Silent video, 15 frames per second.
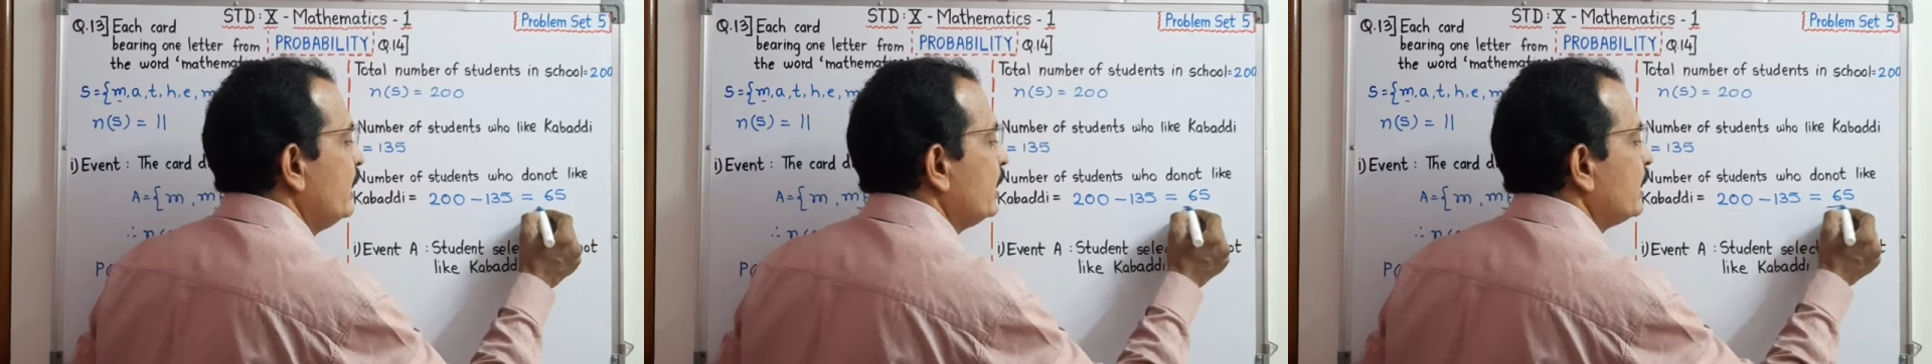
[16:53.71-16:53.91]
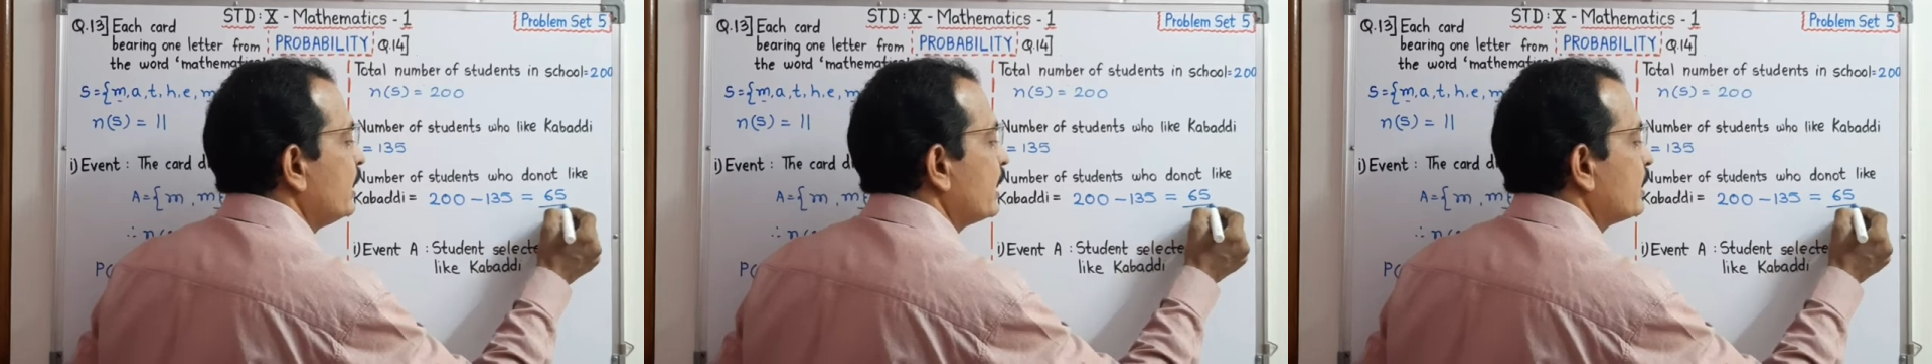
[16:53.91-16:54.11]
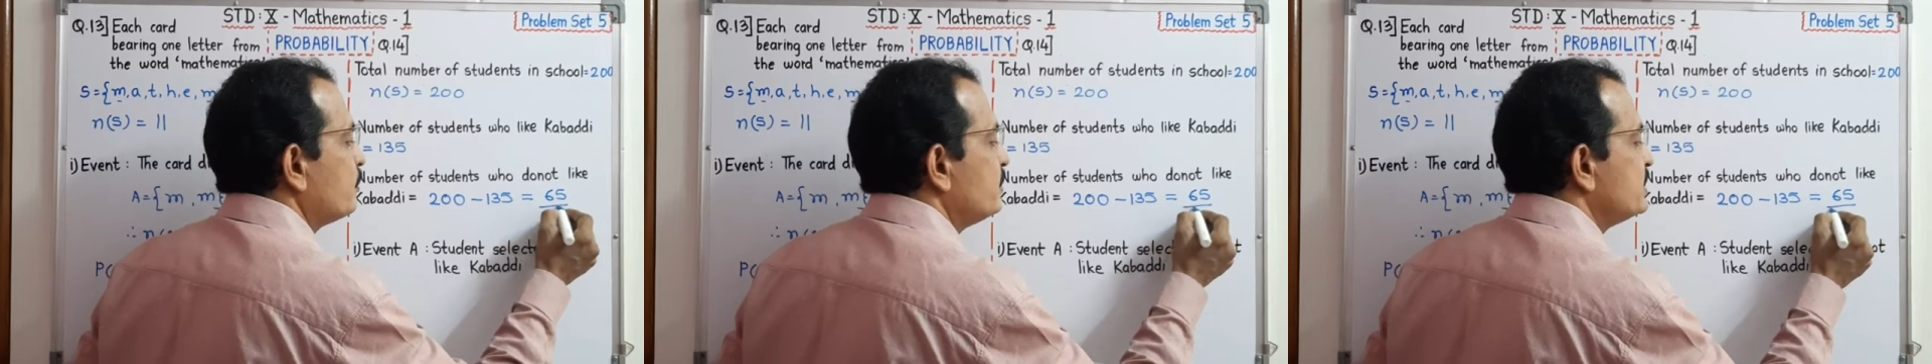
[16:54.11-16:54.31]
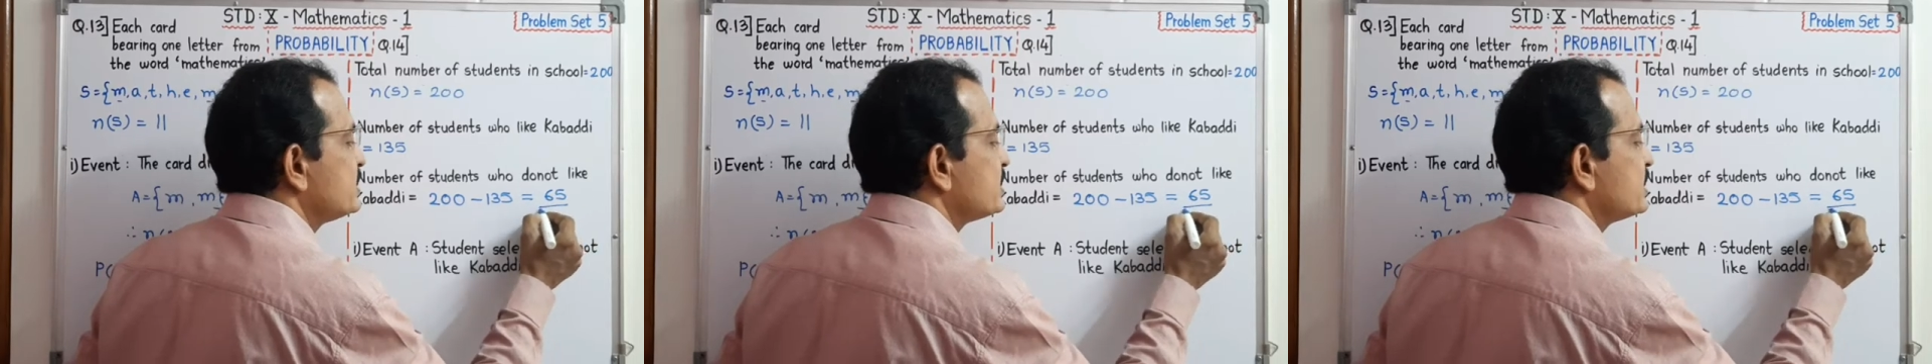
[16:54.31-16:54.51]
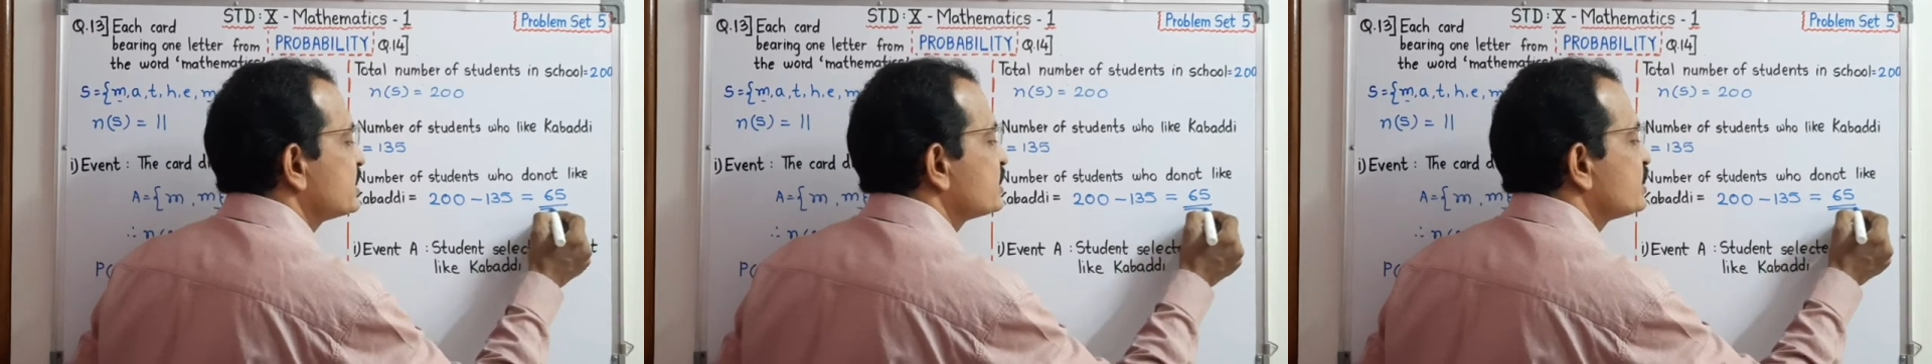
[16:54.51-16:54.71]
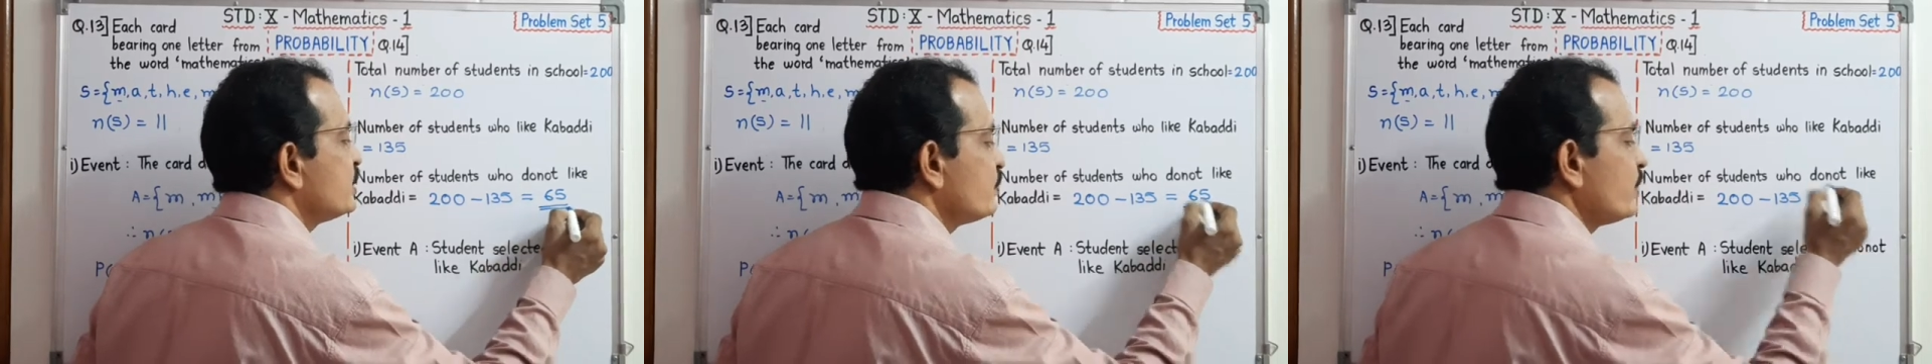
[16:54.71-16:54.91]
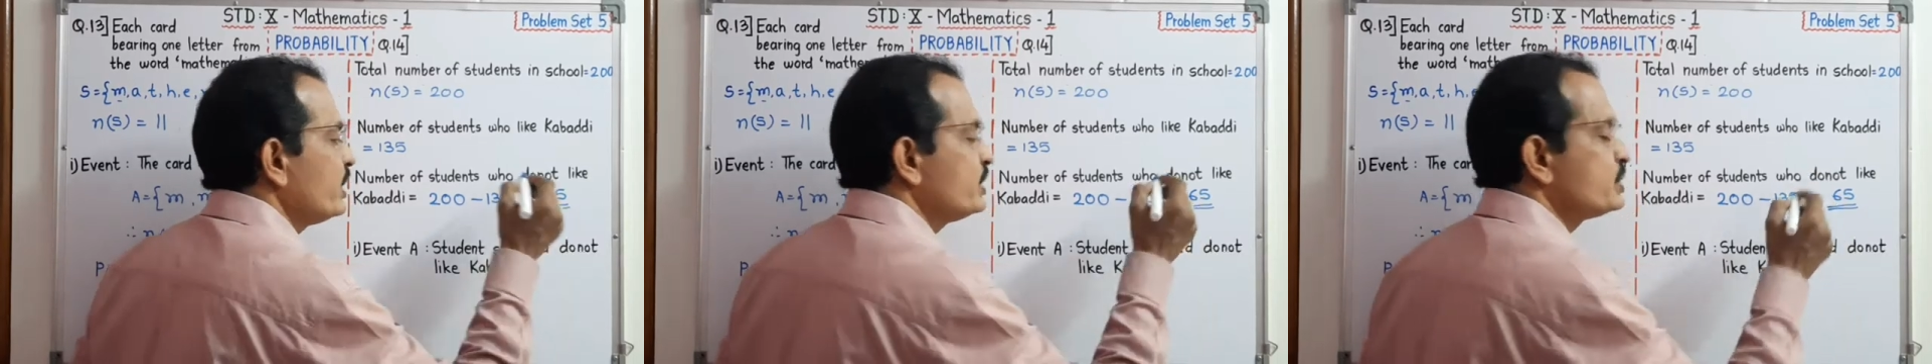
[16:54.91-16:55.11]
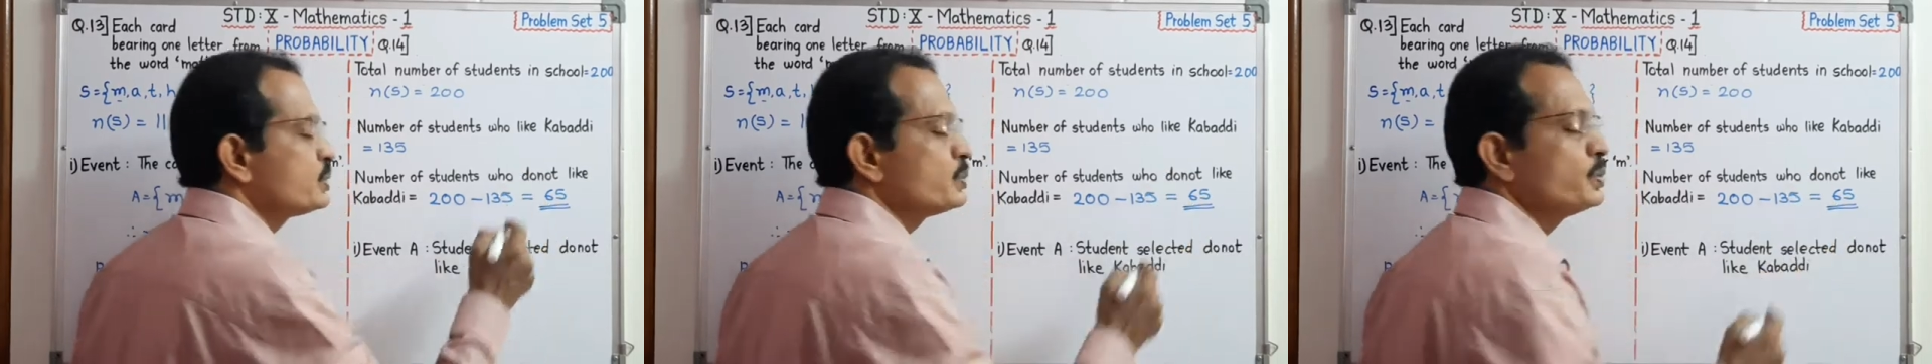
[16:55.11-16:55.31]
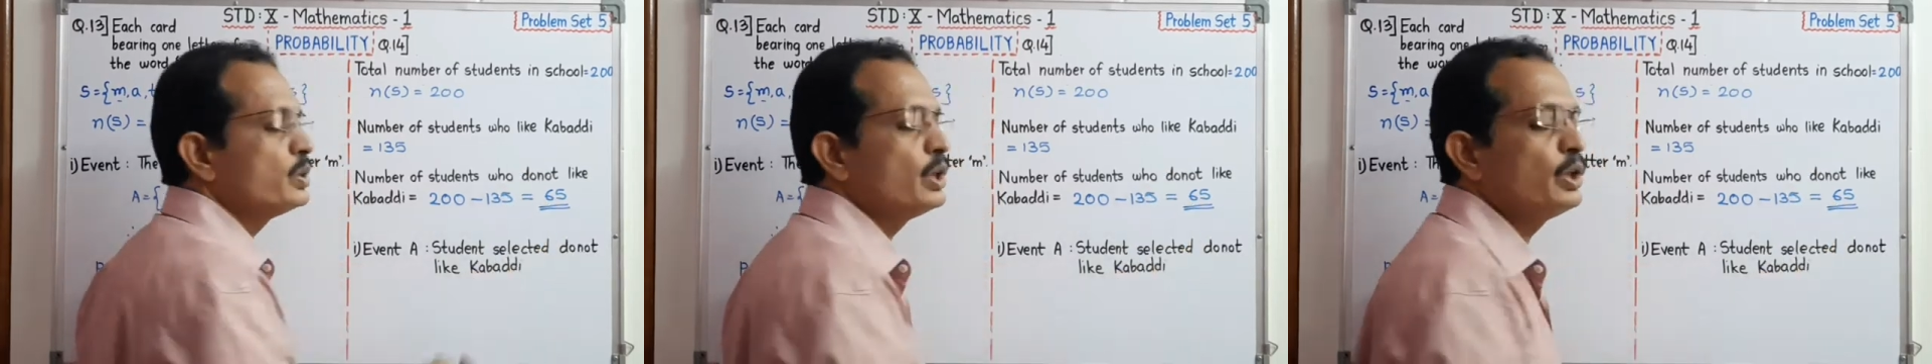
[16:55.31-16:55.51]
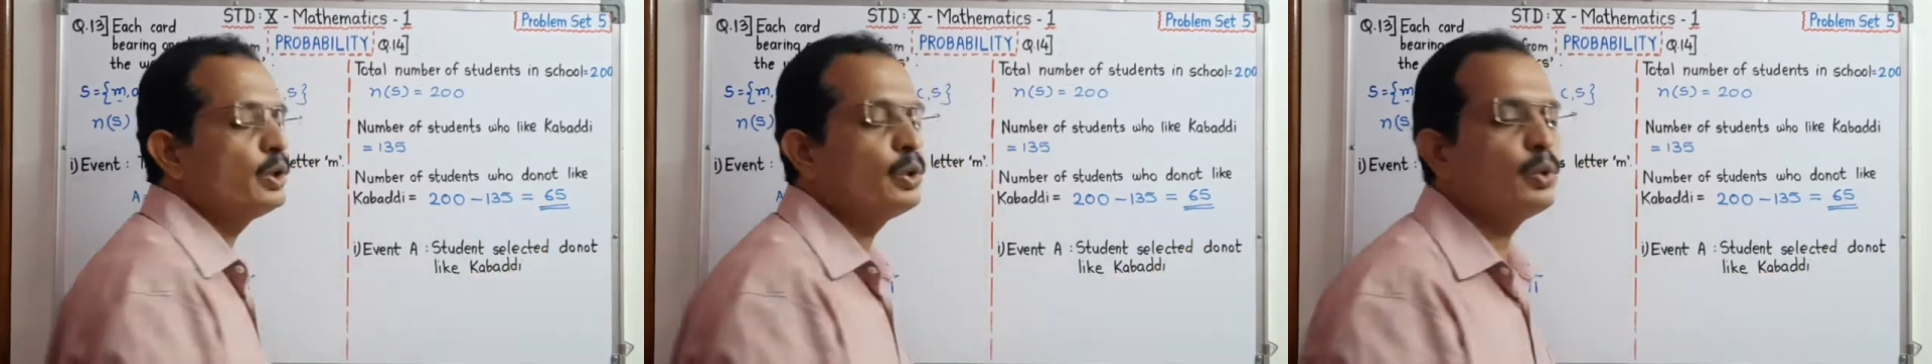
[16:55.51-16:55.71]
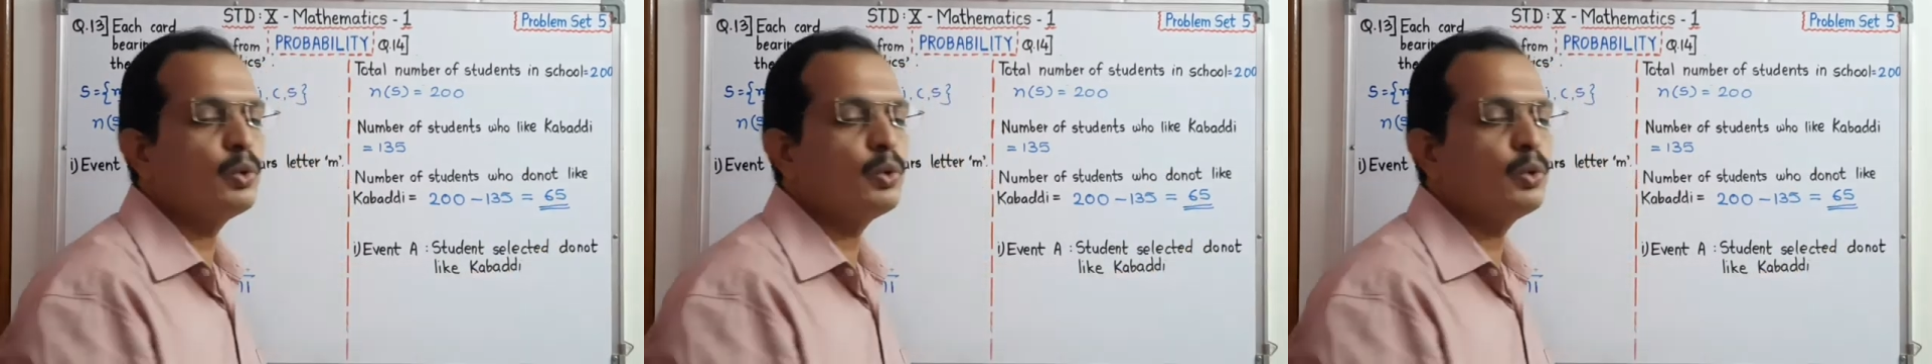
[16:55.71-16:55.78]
That means 65 students